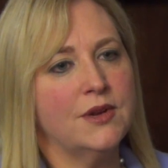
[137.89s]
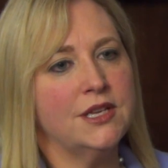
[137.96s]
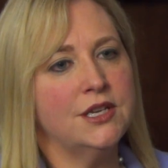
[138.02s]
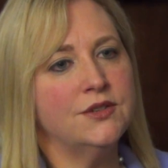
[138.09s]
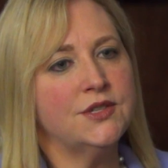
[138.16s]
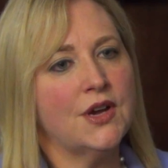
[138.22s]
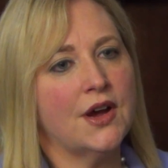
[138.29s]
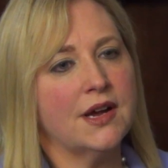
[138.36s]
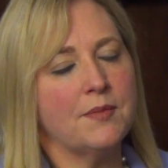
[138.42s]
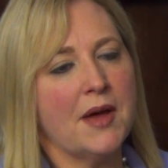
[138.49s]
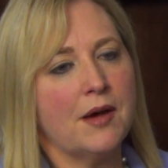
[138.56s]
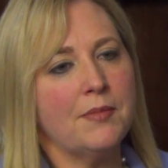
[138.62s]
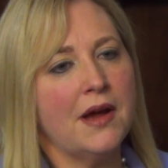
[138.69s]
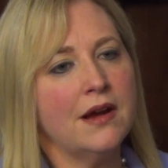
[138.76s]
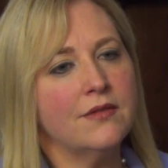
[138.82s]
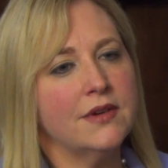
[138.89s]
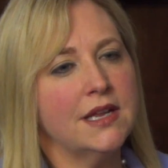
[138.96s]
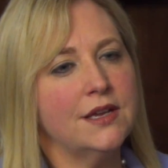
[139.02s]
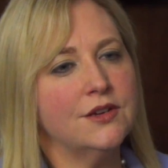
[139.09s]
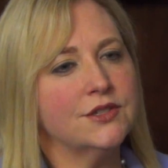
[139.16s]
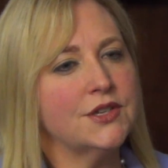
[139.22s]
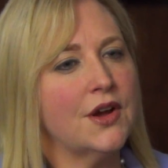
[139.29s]
When you talk about
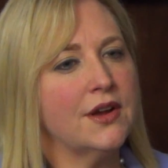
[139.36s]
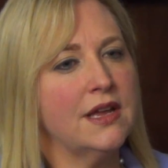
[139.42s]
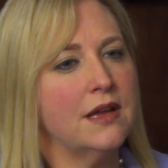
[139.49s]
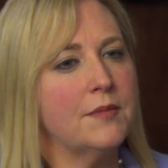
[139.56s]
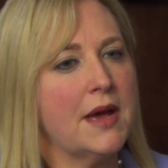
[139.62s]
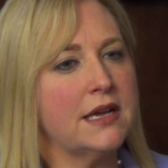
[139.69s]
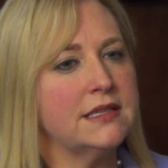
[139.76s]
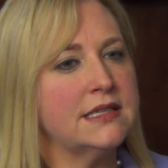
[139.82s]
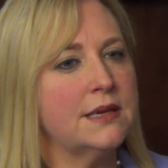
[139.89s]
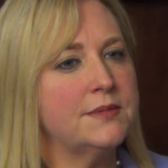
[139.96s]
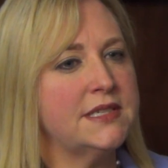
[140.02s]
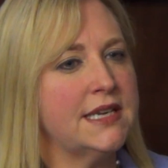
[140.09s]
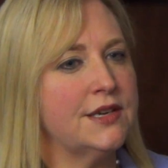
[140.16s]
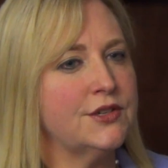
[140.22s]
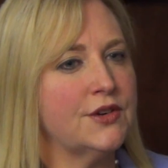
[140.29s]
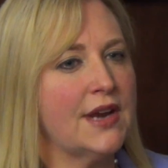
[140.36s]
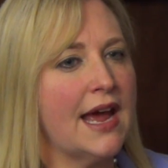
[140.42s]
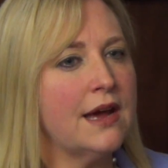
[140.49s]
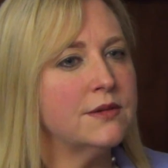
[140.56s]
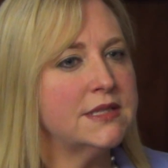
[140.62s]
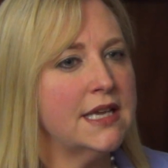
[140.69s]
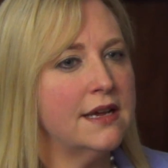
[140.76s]
poverty, you're talking about substandard
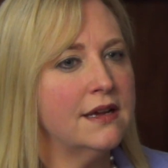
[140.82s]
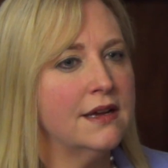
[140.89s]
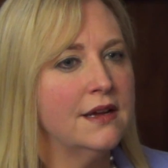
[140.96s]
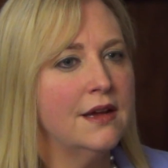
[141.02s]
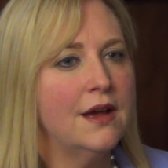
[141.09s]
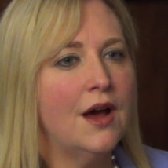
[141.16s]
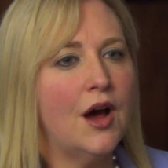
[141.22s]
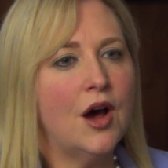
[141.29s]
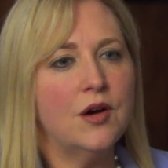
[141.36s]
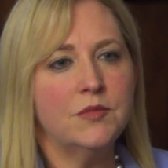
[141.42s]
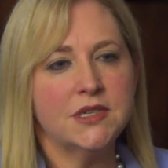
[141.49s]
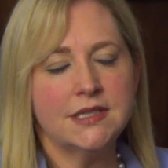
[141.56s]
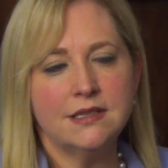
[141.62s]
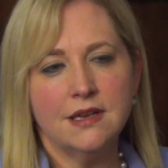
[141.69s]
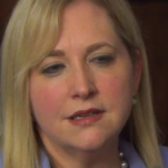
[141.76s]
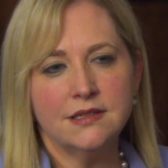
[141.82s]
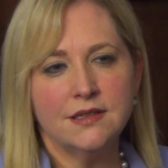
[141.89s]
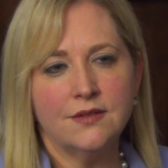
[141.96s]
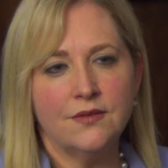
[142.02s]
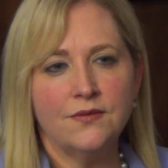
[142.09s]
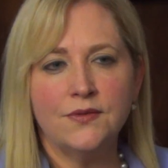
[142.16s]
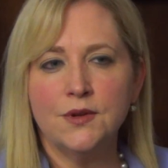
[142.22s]
housing, homelessness,
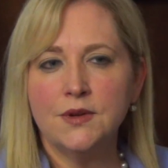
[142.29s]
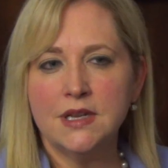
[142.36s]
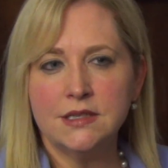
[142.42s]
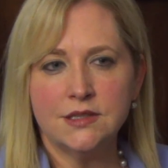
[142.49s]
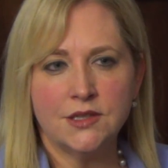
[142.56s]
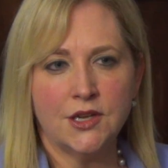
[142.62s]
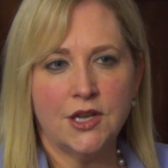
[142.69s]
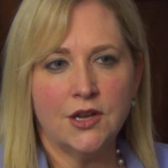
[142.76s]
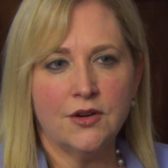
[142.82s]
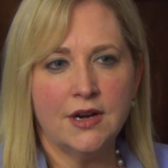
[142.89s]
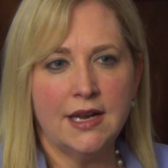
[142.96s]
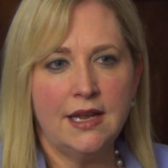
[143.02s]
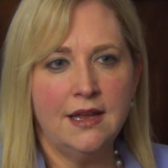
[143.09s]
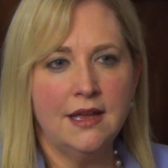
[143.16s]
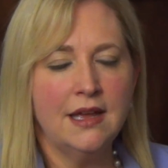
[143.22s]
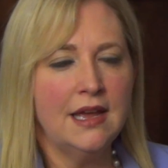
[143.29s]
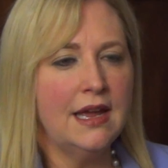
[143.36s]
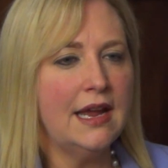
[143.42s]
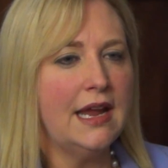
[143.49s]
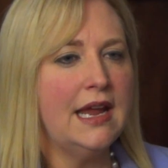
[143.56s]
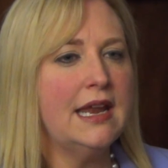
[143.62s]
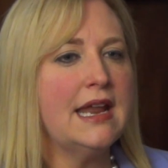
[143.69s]
food insecurity,
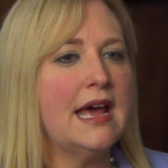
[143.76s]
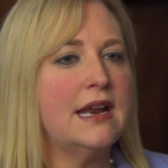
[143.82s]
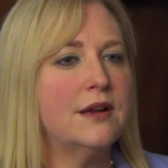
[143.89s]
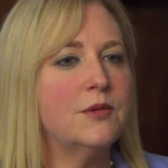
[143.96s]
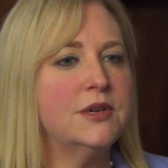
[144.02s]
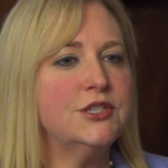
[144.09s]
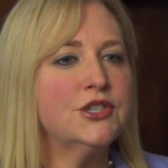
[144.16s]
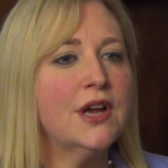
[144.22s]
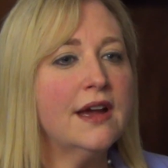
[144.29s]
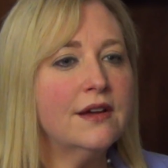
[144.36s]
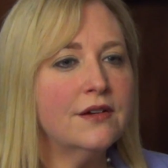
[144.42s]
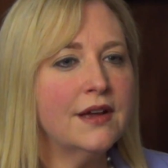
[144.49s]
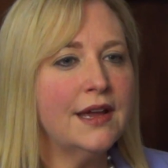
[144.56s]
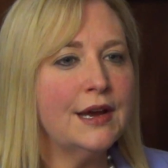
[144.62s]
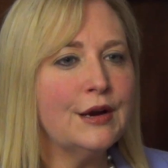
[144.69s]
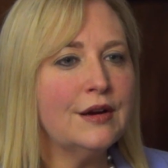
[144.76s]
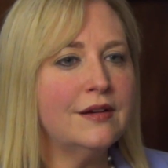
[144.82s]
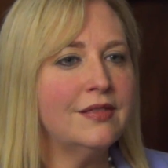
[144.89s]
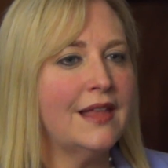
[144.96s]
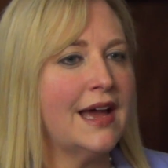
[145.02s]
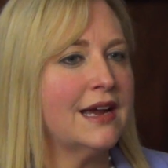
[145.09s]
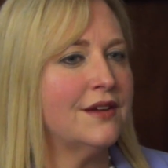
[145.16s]
inadequate
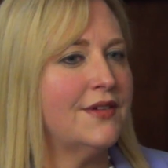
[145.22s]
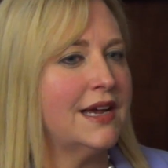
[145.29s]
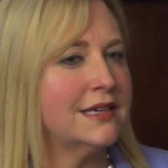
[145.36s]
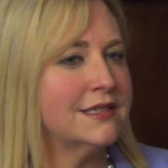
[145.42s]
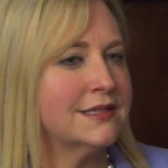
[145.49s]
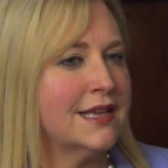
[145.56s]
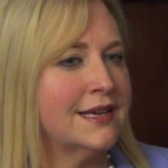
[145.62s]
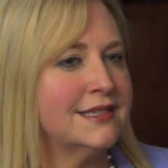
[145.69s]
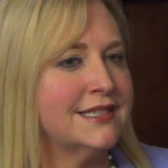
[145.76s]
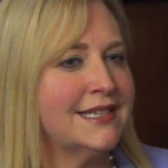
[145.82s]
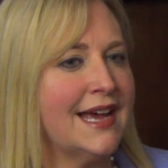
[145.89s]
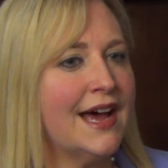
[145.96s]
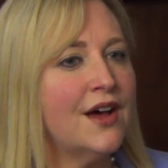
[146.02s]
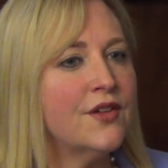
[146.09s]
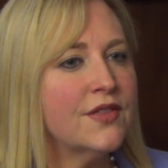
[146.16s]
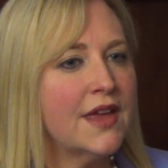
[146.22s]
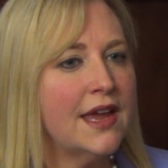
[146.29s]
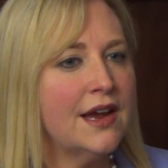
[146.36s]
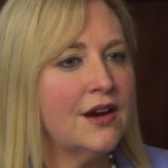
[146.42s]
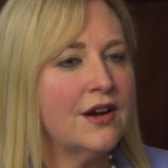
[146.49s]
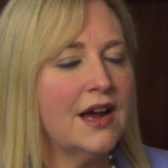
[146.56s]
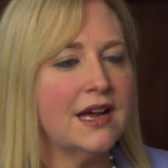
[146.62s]
childcare, lack of access to health
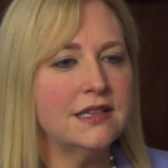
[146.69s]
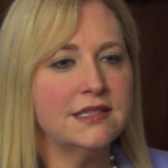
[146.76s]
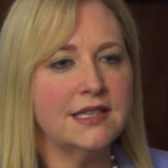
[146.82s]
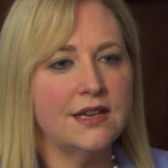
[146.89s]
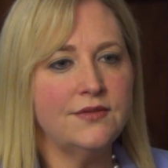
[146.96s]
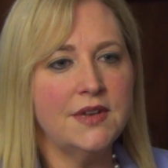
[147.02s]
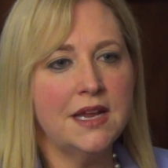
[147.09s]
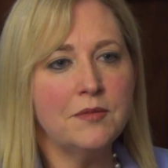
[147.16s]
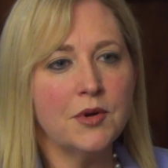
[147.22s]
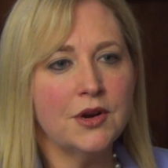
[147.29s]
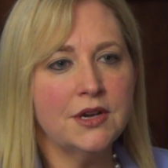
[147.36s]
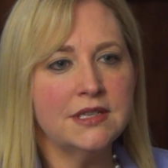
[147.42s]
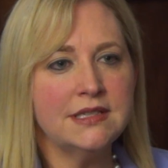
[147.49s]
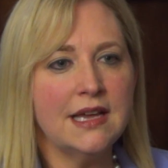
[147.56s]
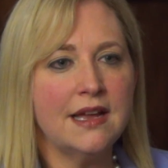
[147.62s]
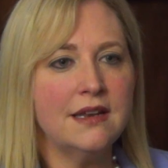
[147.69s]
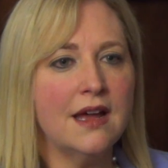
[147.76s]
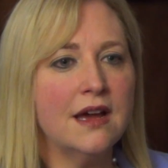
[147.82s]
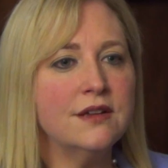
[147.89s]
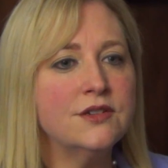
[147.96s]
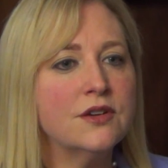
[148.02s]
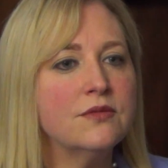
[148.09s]
care, unsafe neighborhoods, and
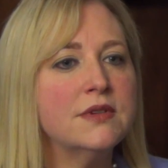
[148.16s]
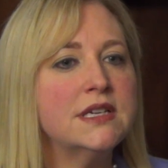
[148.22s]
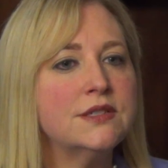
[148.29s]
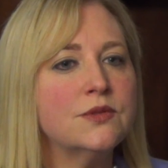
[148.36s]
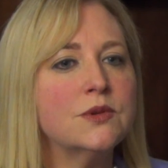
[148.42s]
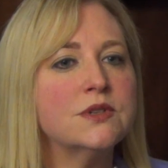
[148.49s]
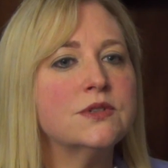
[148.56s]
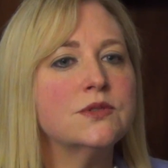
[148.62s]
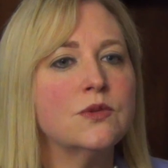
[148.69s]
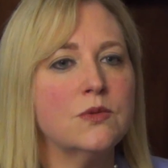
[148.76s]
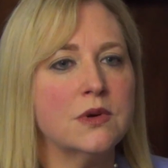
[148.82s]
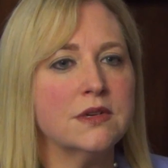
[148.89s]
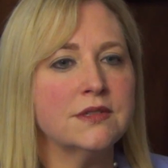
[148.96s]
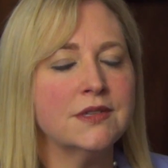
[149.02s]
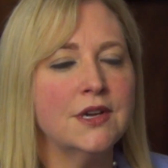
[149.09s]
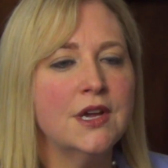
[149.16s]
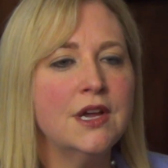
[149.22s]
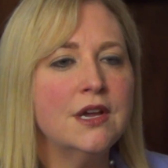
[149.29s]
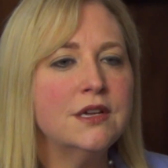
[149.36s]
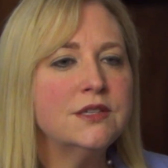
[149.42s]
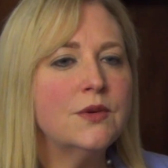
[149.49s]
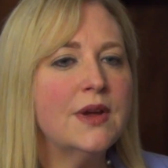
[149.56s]
under resourced schools.
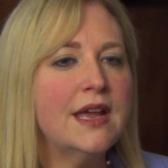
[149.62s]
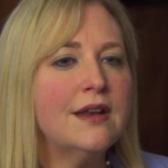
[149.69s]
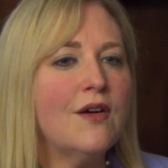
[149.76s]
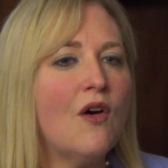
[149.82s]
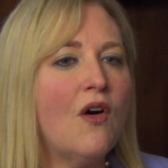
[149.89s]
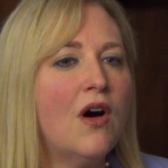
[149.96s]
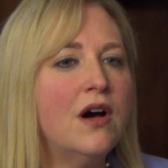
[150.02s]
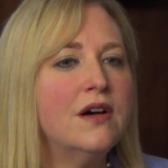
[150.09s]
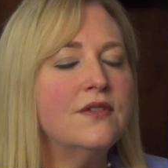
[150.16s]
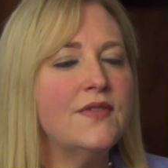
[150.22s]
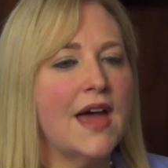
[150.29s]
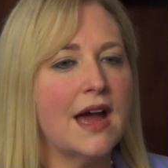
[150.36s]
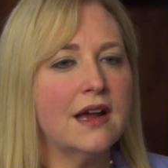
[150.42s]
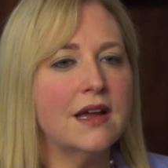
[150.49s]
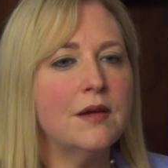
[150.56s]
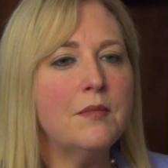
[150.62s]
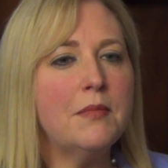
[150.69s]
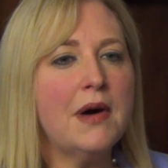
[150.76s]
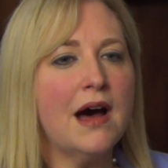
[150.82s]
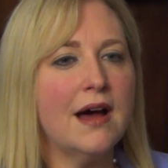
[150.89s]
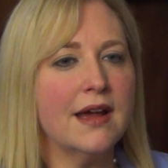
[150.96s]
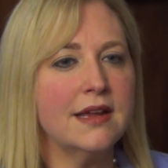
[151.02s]
So, again, all of that
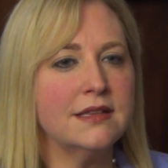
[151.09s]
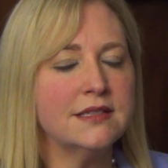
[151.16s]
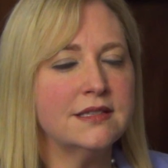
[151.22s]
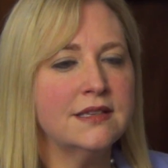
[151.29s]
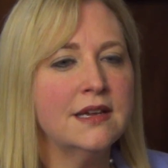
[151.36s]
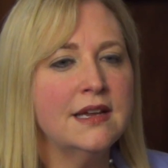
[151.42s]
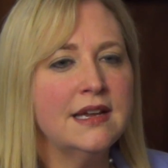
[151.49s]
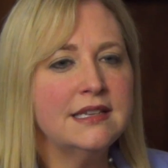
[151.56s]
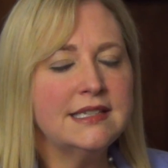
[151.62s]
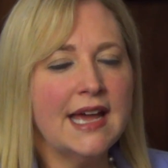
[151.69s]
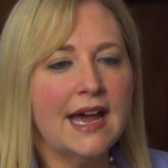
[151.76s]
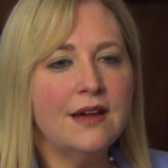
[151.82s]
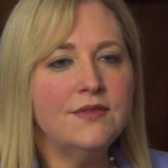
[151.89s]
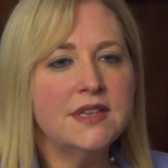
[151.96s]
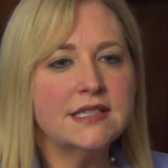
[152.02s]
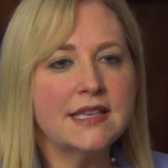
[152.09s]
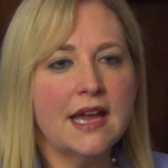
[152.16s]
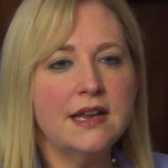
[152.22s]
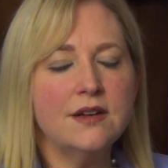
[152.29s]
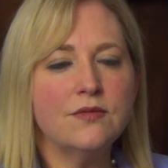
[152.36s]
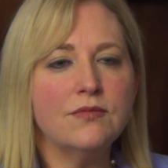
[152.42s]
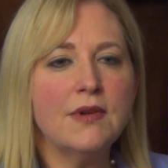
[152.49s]
combines to have this
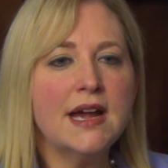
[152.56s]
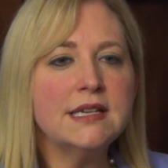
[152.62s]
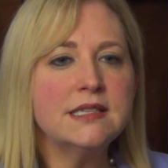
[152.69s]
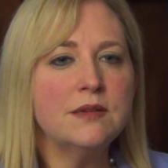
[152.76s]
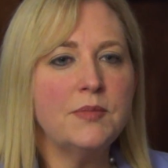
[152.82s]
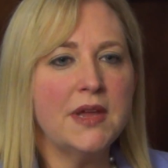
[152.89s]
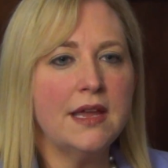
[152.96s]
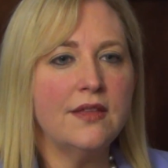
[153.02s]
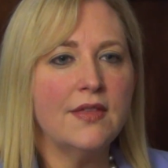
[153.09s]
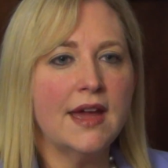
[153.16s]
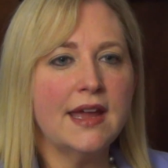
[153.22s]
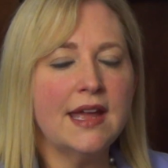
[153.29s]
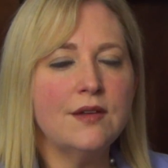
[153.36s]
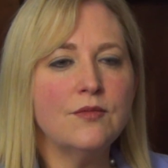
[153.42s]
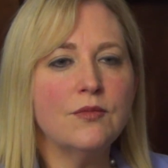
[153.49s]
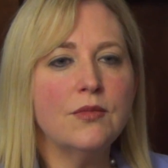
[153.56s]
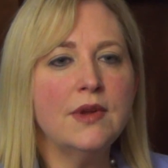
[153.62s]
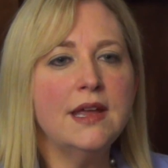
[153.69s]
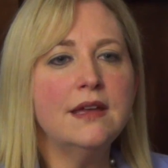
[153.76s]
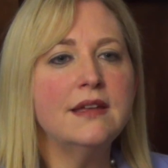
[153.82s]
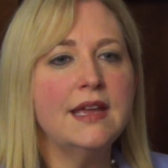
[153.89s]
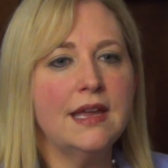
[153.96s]
kind of recipe that can
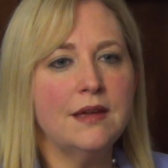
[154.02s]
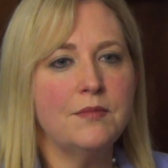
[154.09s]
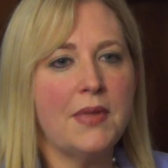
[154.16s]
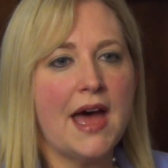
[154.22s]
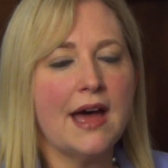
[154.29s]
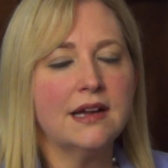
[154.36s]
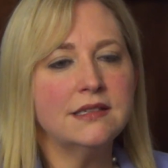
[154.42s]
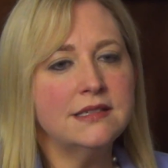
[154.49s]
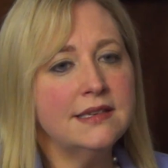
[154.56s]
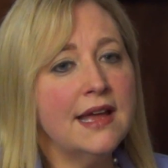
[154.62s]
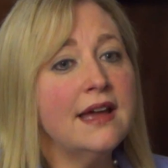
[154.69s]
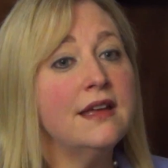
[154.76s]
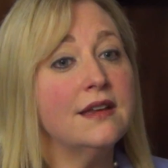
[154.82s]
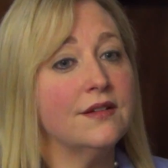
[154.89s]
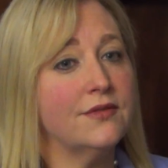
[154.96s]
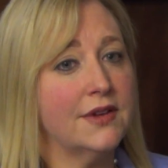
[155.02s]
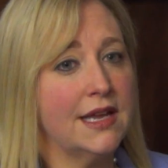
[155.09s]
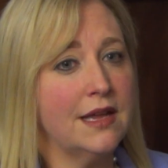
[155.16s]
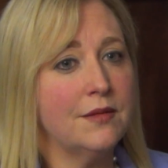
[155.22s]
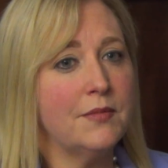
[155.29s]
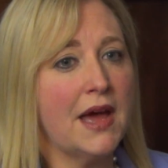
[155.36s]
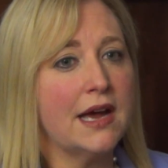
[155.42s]
really impact,
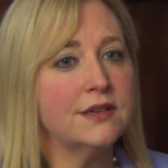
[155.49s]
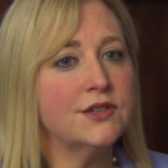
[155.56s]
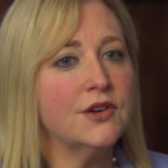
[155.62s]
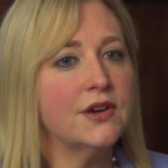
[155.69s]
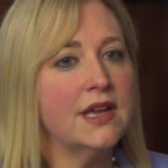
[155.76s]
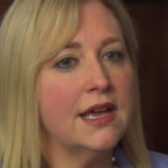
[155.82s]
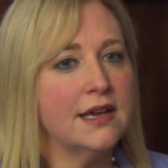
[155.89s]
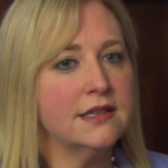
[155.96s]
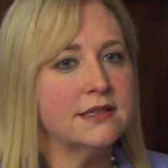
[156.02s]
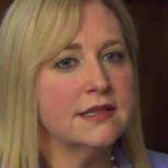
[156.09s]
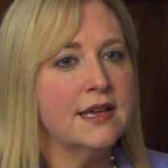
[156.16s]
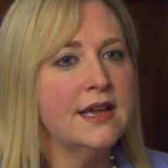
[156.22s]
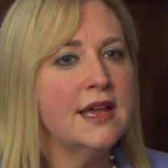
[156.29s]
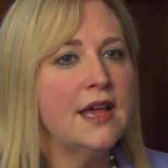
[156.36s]
negatively impact our kids.